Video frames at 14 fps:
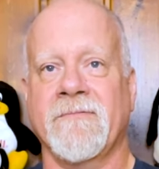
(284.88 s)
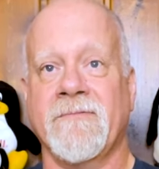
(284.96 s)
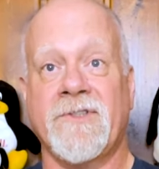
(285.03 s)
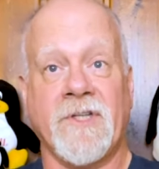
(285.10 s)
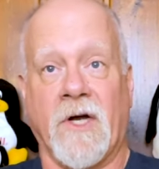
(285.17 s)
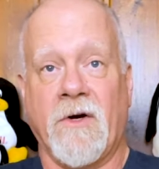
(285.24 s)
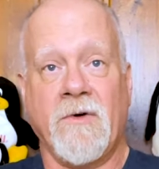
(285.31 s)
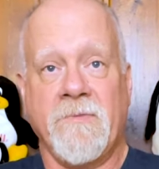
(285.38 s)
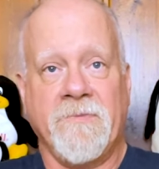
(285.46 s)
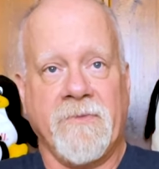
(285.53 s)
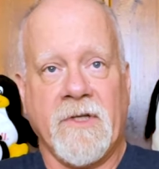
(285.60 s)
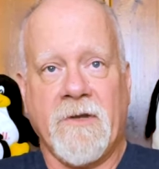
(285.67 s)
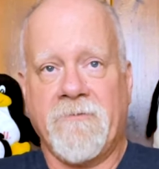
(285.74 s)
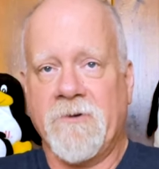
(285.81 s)
So,
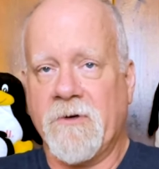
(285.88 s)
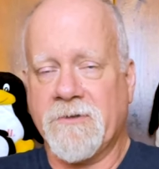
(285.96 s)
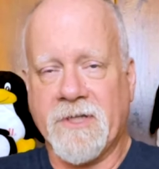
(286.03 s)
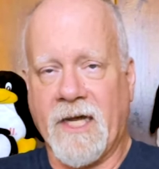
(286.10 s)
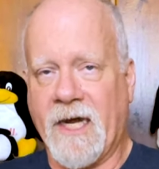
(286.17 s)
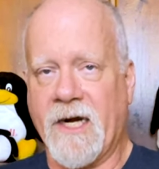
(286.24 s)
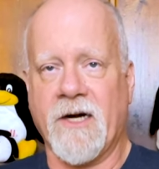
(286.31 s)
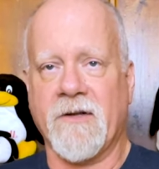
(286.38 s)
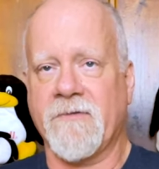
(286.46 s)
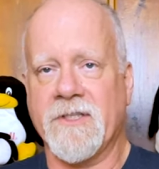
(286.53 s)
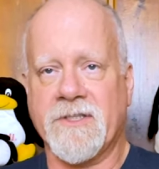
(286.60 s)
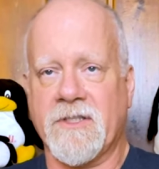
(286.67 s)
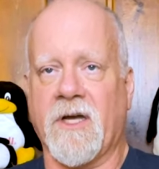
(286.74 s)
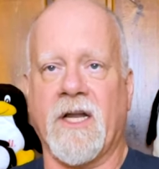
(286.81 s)
if you're tired of
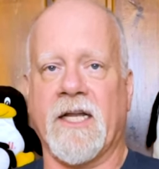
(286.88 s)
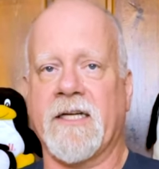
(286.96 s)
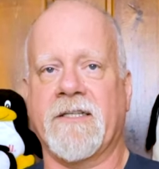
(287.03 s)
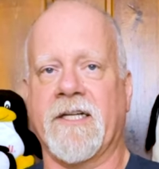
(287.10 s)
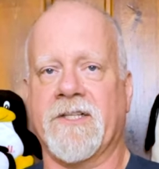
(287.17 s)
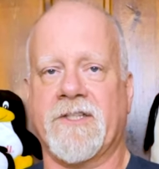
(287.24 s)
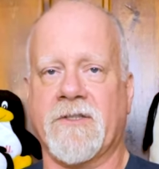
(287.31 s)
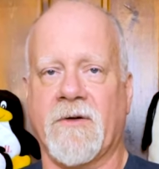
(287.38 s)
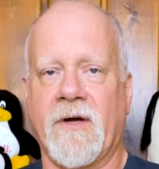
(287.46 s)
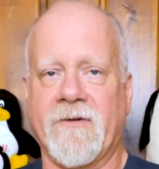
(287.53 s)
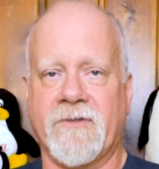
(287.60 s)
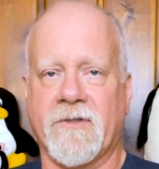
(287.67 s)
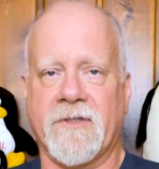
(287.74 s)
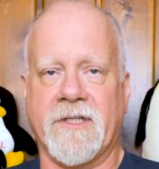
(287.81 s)
installing distro
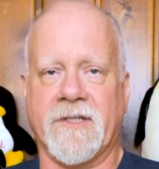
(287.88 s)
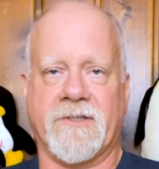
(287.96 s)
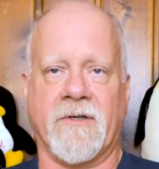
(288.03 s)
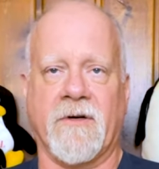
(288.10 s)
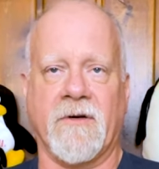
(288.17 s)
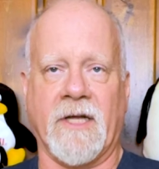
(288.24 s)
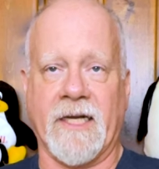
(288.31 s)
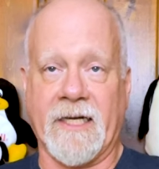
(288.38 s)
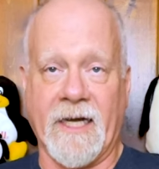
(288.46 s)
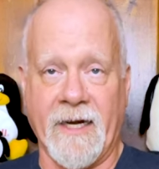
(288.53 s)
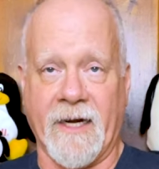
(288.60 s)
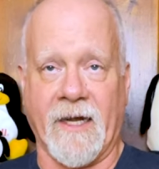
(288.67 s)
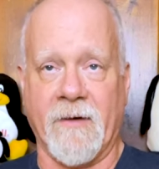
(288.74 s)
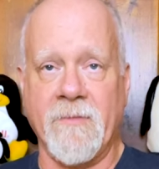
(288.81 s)
after distro like
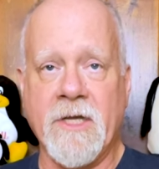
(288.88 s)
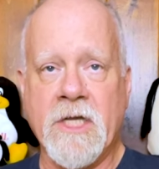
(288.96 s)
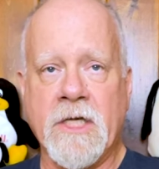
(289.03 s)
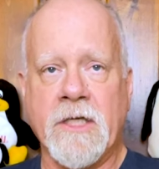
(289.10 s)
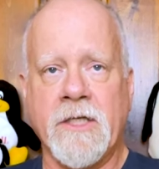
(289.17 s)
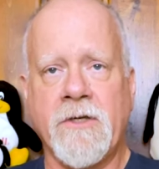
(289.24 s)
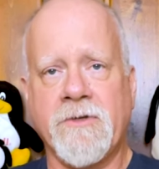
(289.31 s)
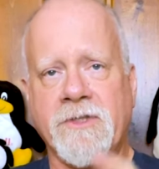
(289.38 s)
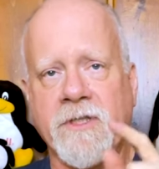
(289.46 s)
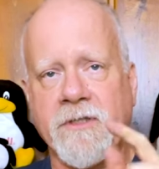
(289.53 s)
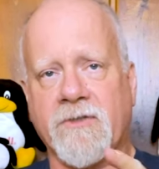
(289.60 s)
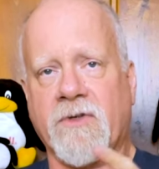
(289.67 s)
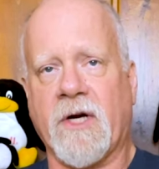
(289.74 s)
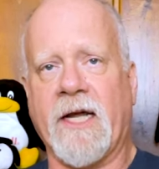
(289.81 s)
I am, you
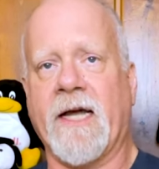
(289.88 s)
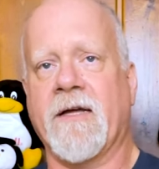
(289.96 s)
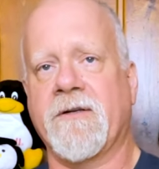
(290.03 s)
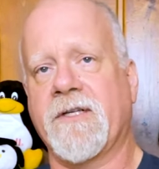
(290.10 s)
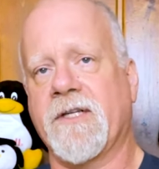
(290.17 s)
should try out